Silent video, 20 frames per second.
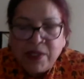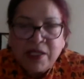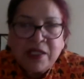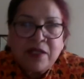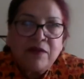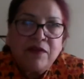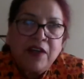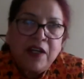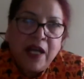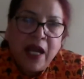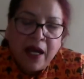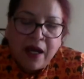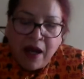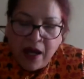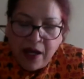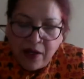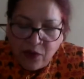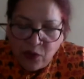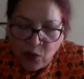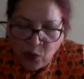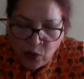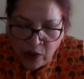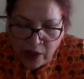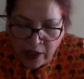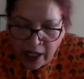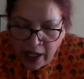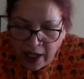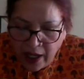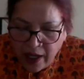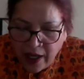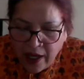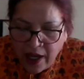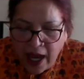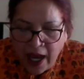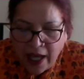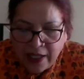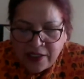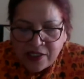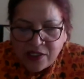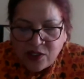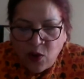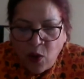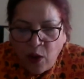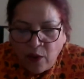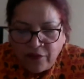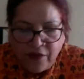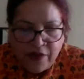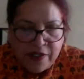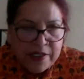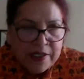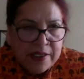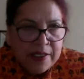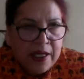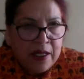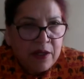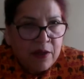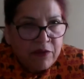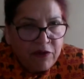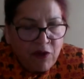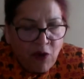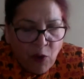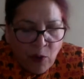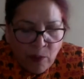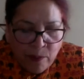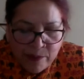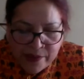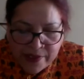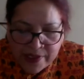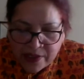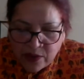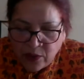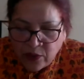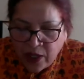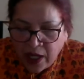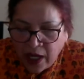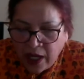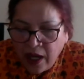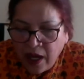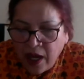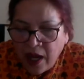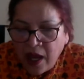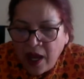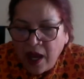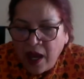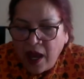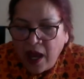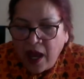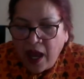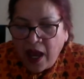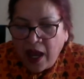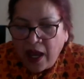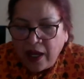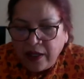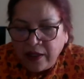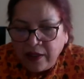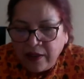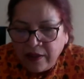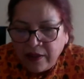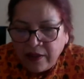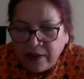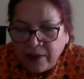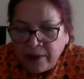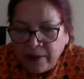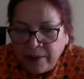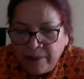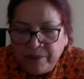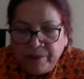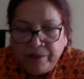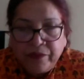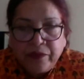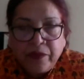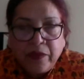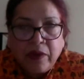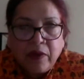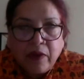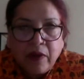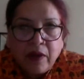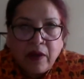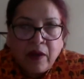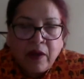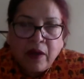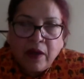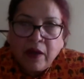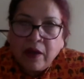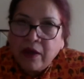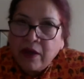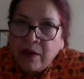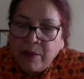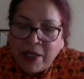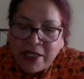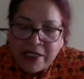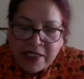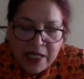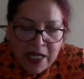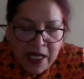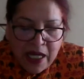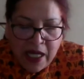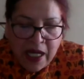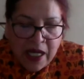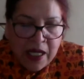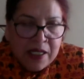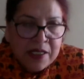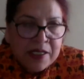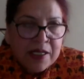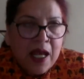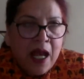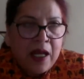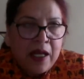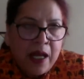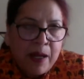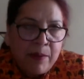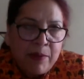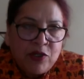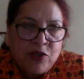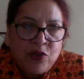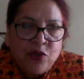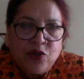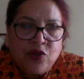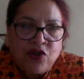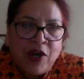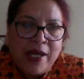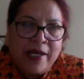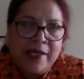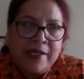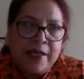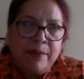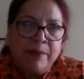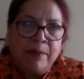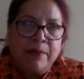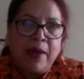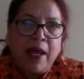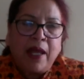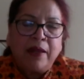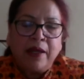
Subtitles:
Mr. Vinay Gaitonde, at his office in the Forbes, okay? And, but he is unable to trace him.